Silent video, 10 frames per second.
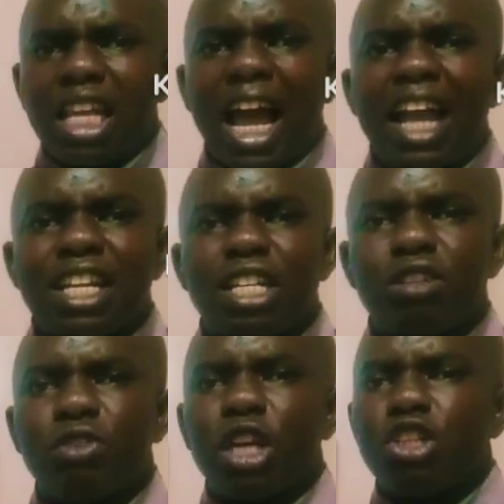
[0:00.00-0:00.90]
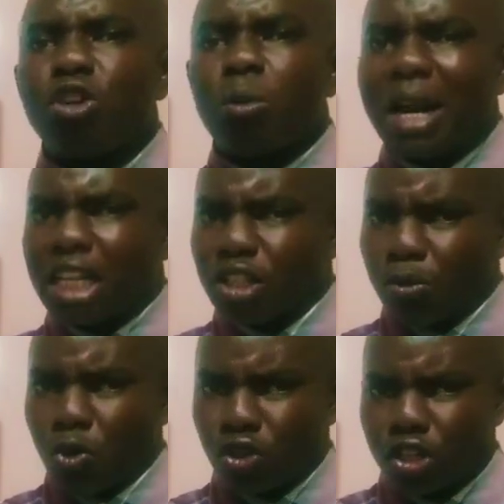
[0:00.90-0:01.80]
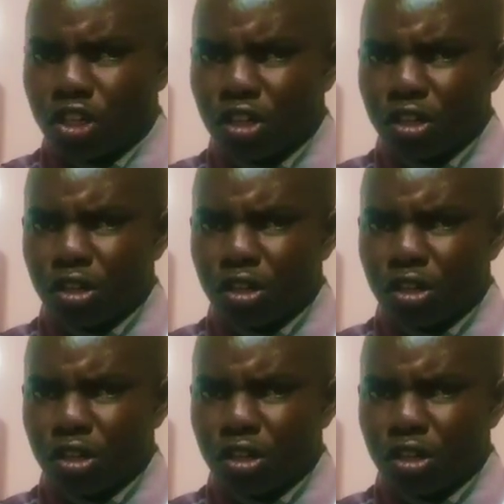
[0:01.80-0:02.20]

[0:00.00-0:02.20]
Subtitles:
the identification matters most,